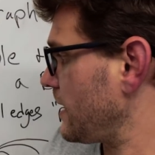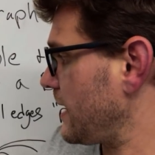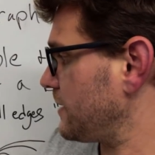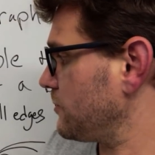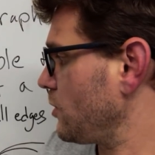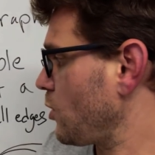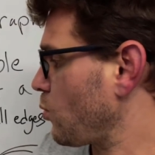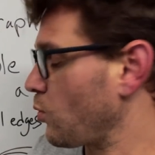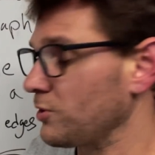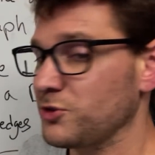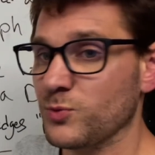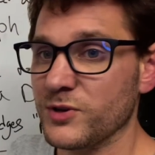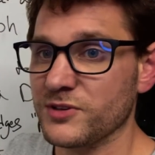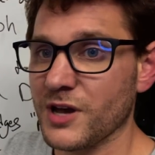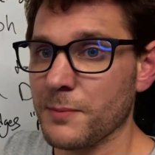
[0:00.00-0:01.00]
And
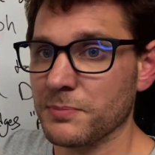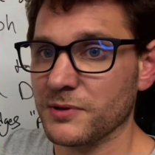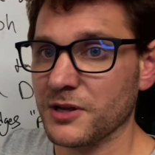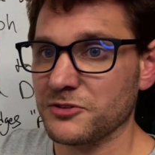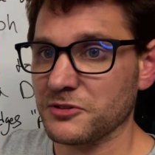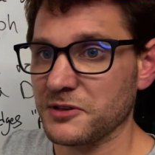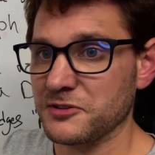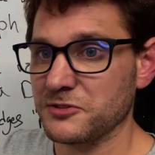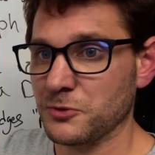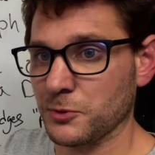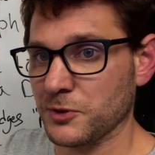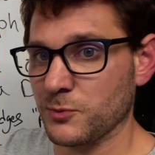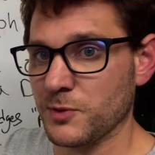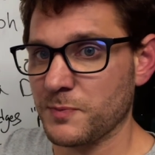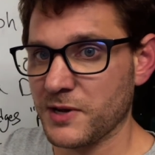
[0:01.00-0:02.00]
once we topologically
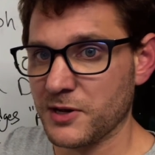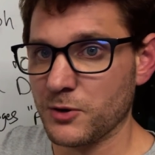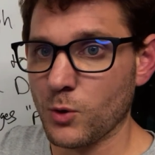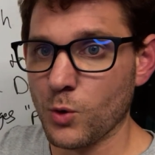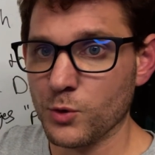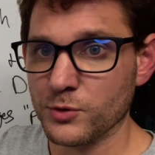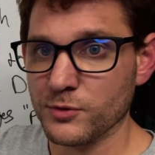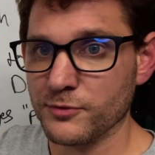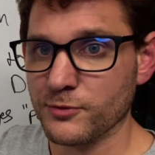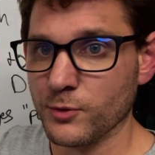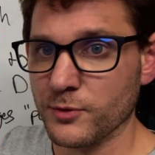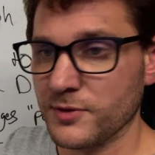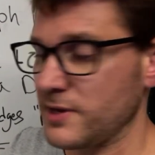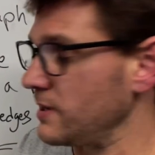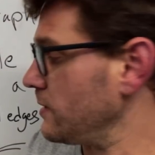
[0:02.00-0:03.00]
sort it, we pick an order
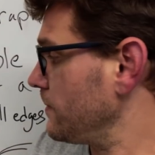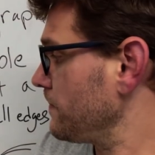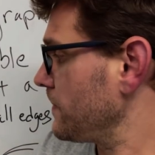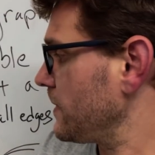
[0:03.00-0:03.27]
for the